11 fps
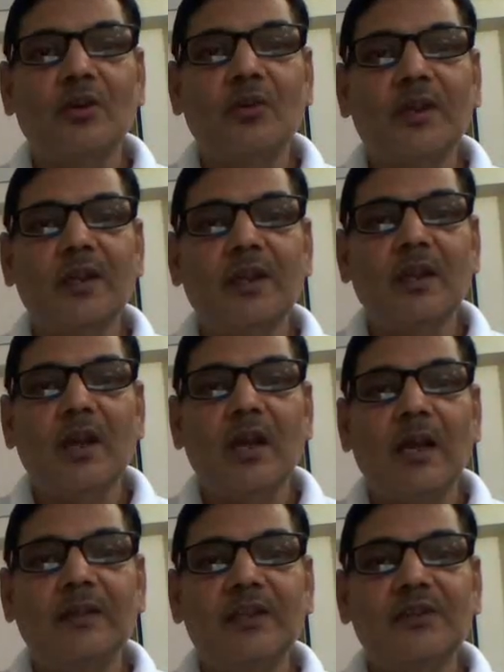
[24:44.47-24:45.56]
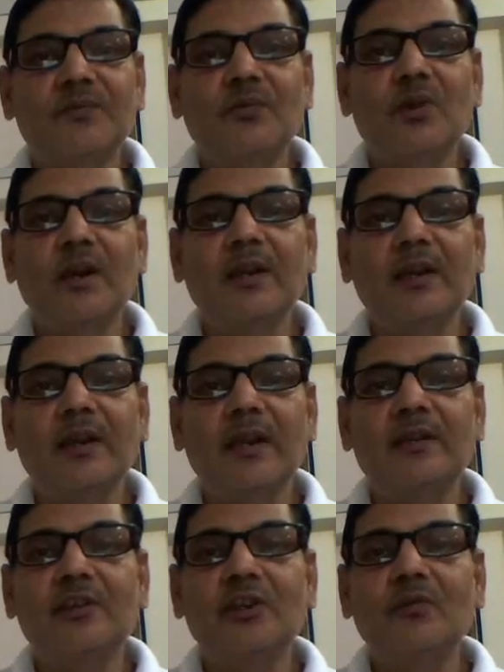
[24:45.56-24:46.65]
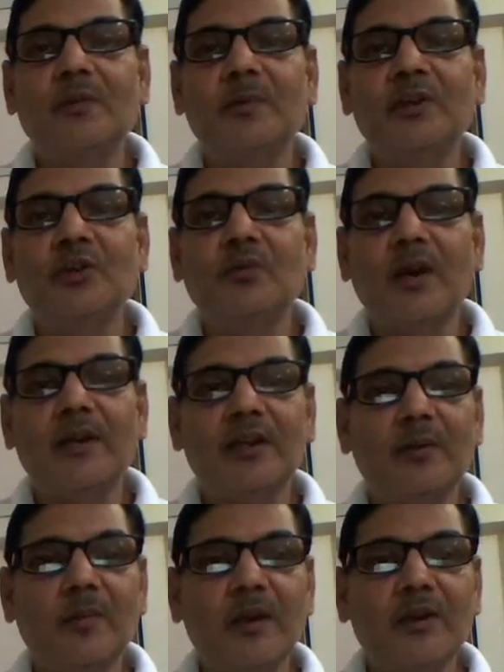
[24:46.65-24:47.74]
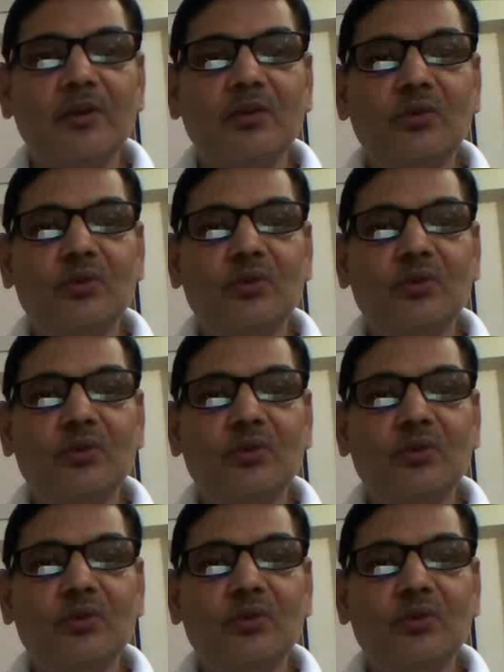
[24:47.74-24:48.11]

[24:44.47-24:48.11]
Okay, and this 480 will be divided by